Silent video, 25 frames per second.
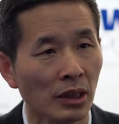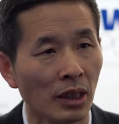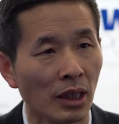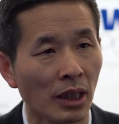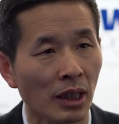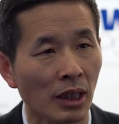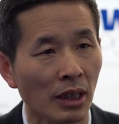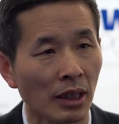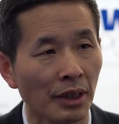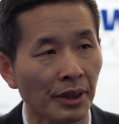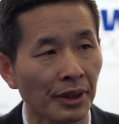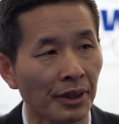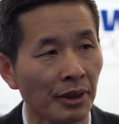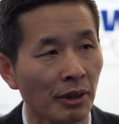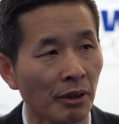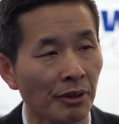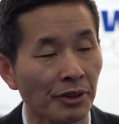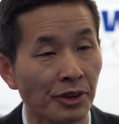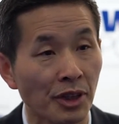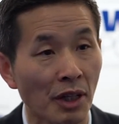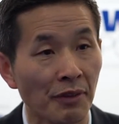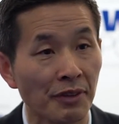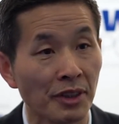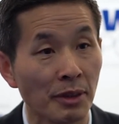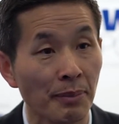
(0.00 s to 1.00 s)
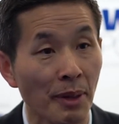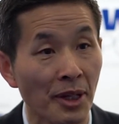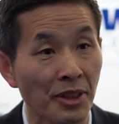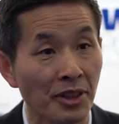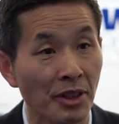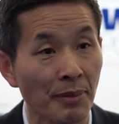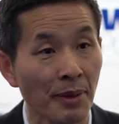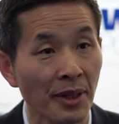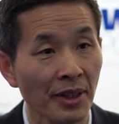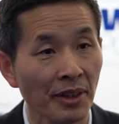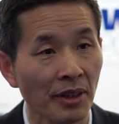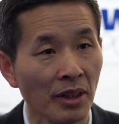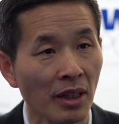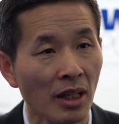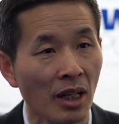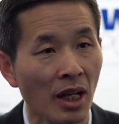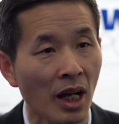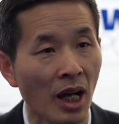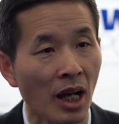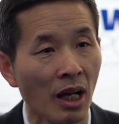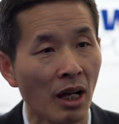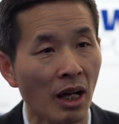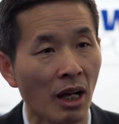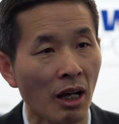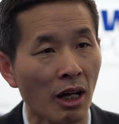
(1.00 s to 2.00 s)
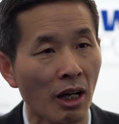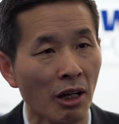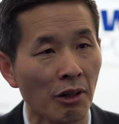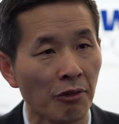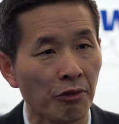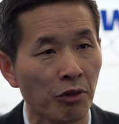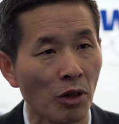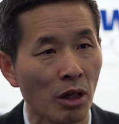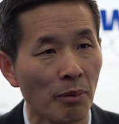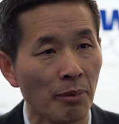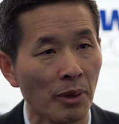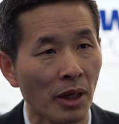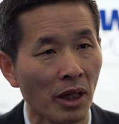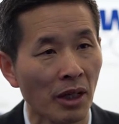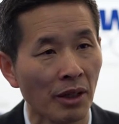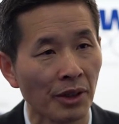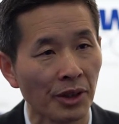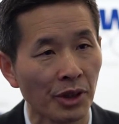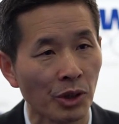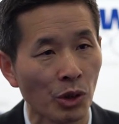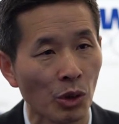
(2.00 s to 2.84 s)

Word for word: uh, you know, service management uh, from uh,